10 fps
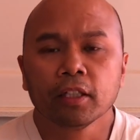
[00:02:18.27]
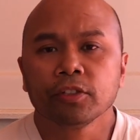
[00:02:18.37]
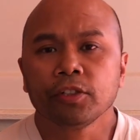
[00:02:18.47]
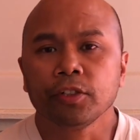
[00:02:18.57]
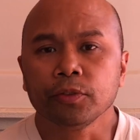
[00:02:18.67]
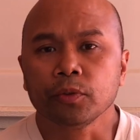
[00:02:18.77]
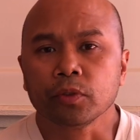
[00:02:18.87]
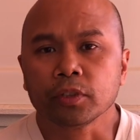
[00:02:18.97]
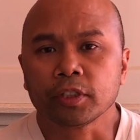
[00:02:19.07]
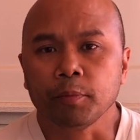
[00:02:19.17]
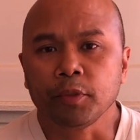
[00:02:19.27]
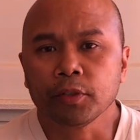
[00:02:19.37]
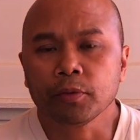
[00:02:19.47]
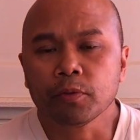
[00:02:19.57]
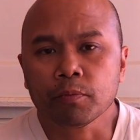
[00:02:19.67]
to
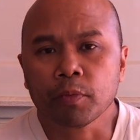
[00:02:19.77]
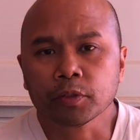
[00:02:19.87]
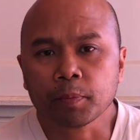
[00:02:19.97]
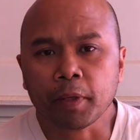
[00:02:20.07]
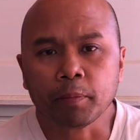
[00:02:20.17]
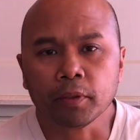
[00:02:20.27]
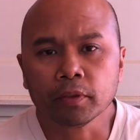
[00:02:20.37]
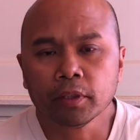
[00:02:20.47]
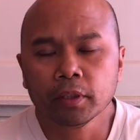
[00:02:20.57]
subdue most people.